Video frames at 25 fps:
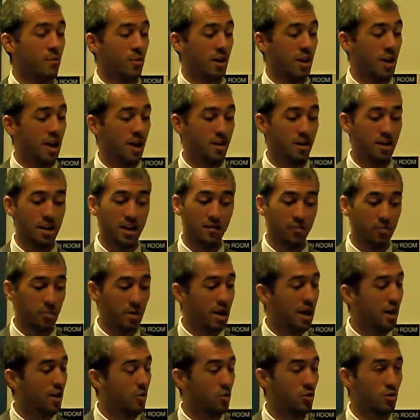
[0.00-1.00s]
And the
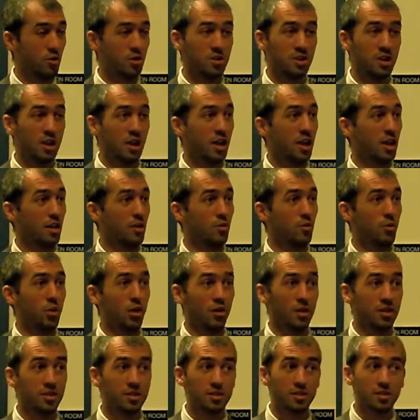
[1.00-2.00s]
FBI were saying,
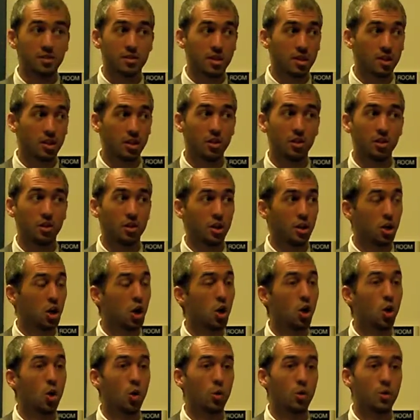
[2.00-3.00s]
well, this is clearly
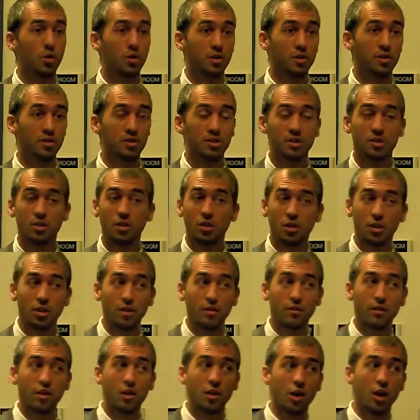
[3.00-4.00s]
code. This is
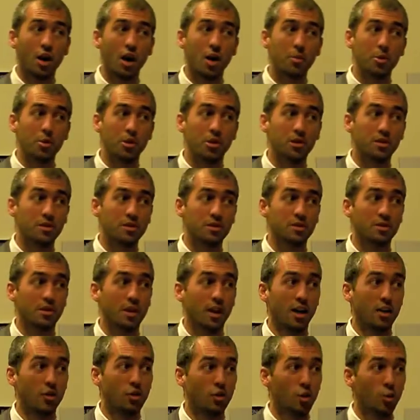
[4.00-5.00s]
clearly very ominous,
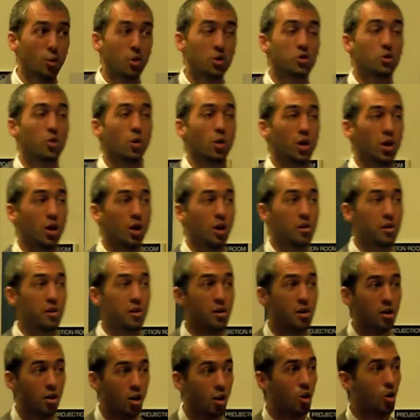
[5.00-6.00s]
and what's going on
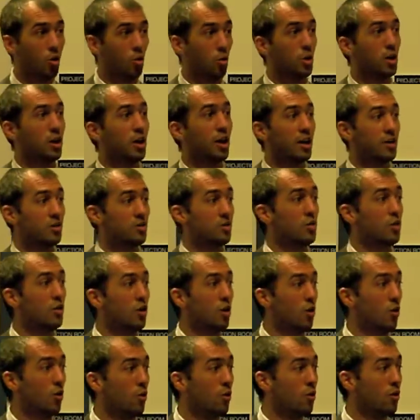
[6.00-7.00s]
here? We'd like to
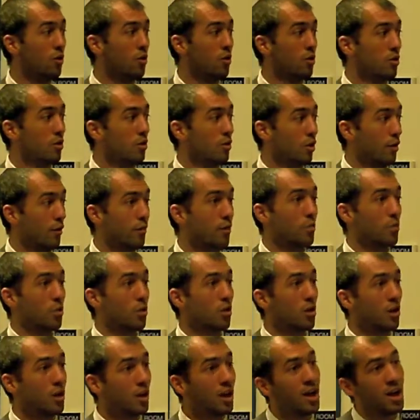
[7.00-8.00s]
know, from
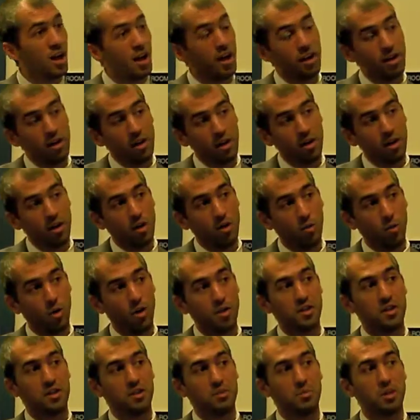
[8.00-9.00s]
your client
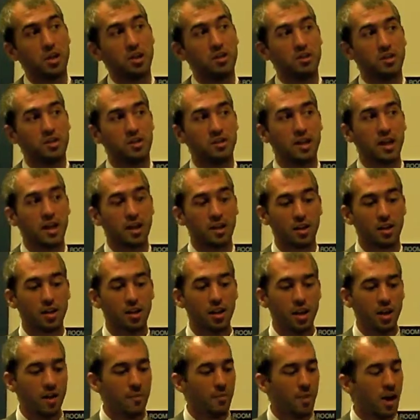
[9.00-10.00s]
what this means exactly.
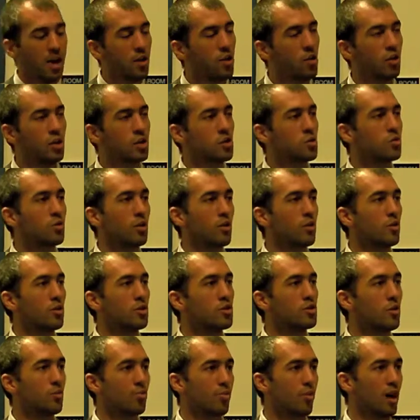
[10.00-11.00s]
And this is one of
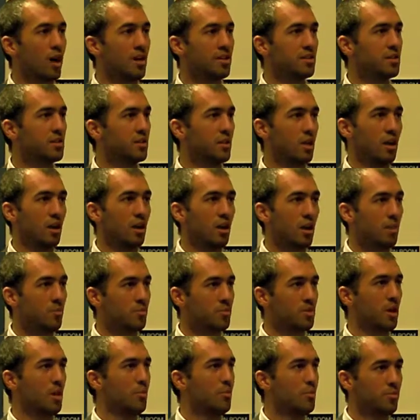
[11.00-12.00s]
those surprises that
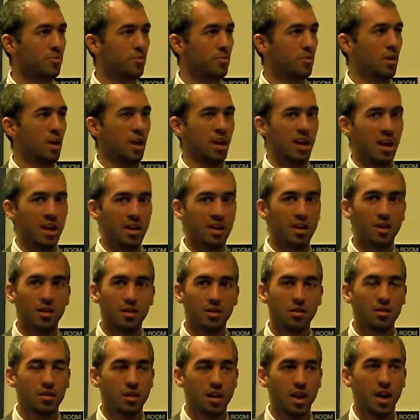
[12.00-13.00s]
comes up in any
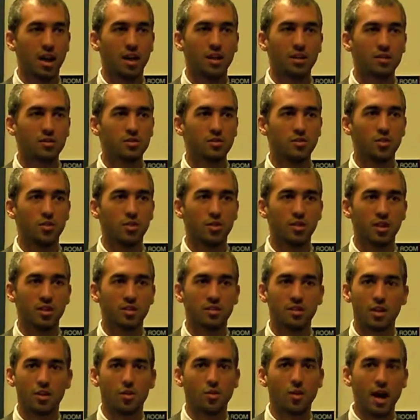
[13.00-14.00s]
case,
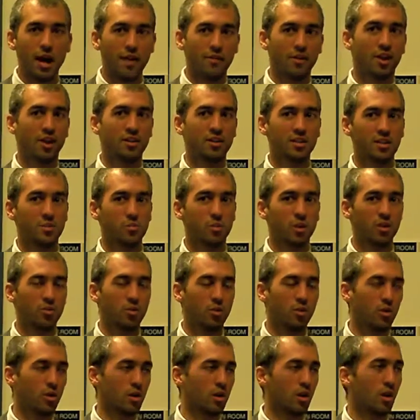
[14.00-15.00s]
things that you haven't anticipated
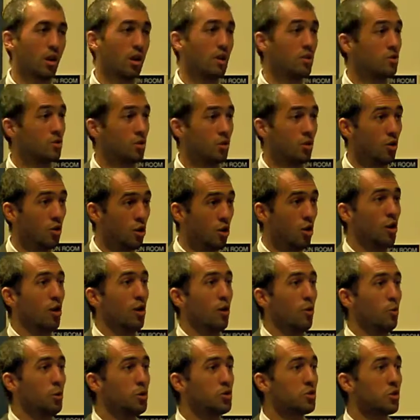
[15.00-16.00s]
with your client. So
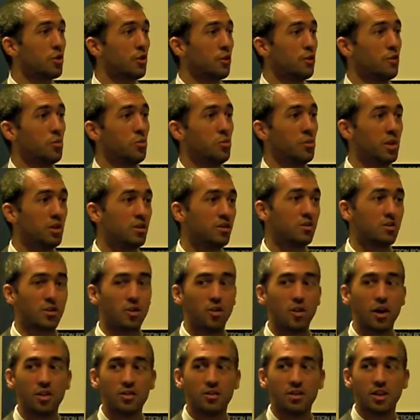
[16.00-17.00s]
we took a few minutes to
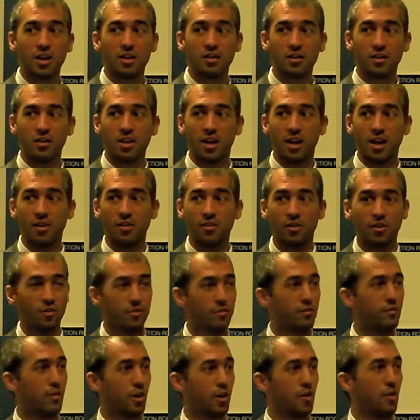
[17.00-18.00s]
go outside the diner and
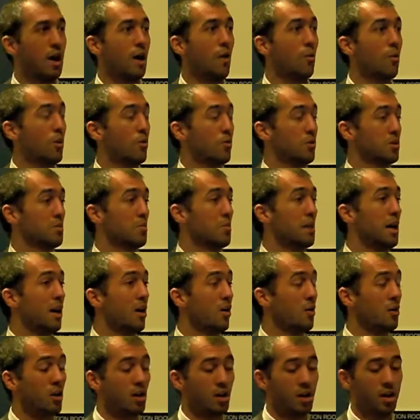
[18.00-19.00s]
figure out what it was
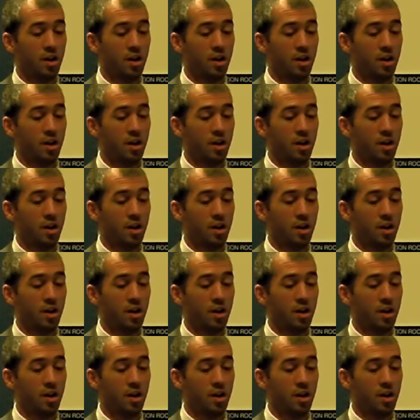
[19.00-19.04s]
about.